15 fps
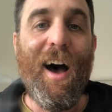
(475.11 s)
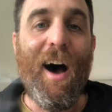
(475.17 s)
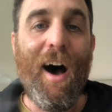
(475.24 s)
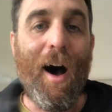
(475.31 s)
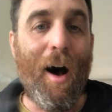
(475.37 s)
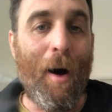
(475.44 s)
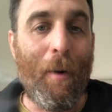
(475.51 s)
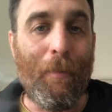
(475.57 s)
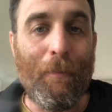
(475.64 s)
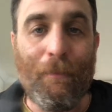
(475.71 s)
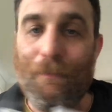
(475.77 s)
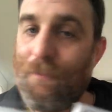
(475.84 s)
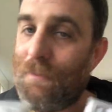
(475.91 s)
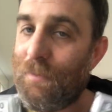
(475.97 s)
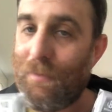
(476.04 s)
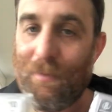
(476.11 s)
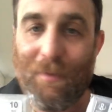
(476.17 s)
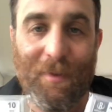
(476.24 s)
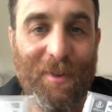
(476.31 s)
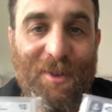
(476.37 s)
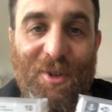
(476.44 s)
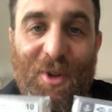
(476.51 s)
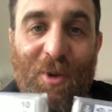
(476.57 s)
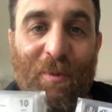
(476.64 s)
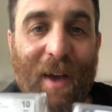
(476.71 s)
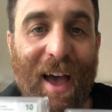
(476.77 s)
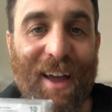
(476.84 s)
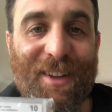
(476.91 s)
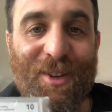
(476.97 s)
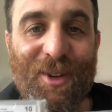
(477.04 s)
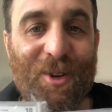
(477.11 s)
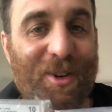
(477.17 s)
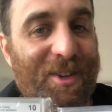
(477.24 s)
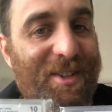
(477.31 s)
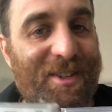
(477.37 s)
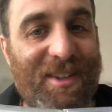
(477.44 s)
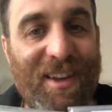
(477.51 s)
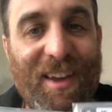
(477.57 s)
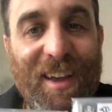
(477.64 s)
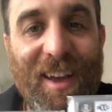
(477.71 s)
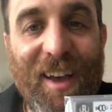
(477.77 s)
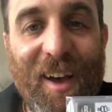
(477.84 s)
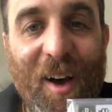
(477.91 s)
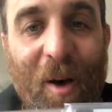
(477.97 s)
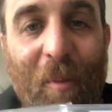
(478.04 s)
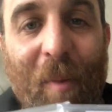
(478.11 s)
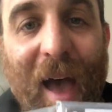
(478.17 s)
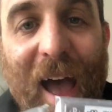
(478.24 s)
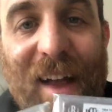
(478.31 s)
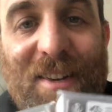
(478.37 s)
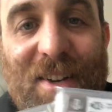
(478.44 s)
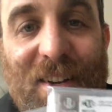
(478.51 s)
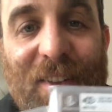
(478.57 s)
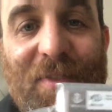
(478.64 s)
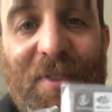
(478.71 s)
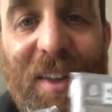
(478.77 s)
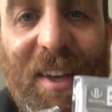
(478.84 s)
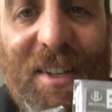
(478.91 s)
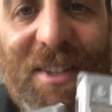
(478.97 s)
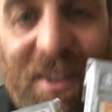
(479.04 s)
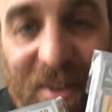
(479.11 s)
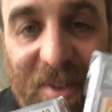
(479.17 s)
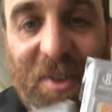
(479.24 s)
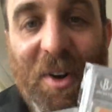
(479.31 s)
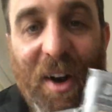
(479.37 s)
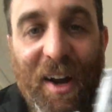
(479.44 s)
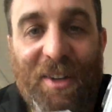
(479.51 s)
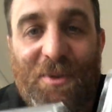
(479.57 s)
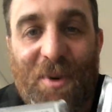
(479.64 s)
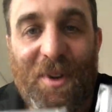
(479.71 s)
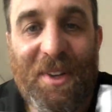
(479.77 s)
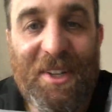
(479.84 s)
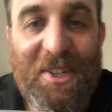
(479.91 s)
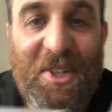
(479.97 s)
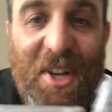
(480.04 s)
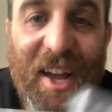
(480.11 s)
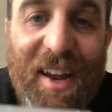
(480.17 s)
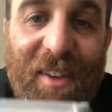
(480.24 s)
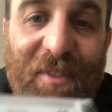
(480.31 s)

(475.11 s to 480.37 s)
It's too bad, too, because imagine if these grades were legit.